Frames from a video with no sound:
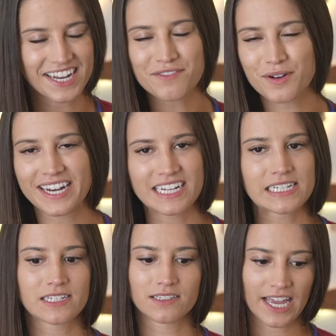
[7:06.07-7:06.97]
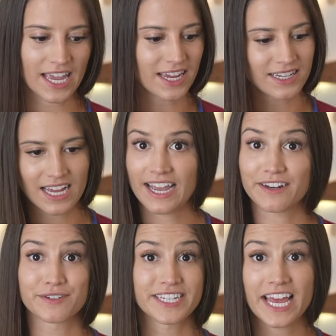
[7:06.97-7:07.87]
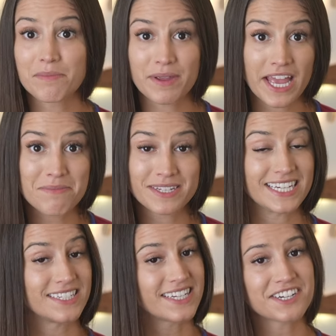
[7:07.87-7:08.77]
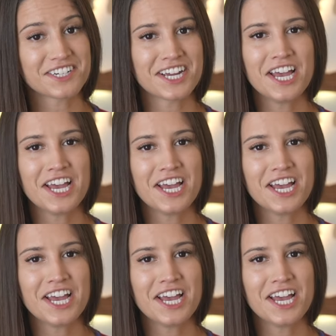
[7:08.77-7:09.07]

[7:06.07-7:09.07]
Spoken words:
of waiting until 8, 9, or 10 p.m. to eat dinner,